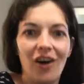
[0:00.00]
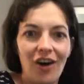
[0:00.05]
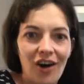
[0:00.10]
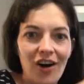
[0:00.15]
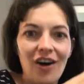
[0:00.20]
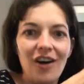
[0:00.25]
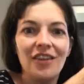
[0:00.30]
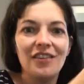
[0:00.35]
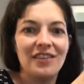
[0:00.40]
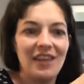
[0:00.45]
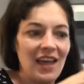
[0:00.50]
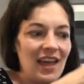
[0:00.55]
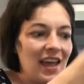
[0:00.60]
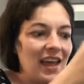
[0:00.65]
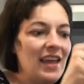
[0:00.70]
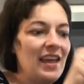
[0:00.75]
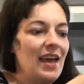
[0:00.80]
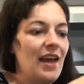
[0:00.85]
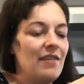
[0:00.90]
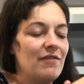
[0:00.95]
all
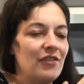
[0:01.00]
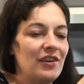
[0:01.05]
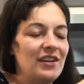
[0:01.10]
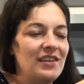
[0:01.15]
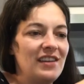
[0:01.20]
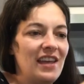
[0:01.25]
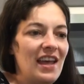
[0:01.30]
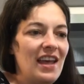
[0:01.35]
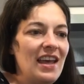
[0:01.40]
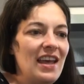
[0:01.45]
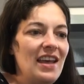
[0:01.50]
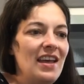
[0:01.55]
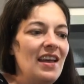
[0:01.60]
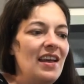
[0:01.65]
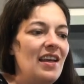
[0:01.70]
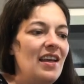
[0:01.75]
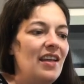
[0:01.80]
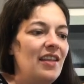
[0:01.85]
day, every day,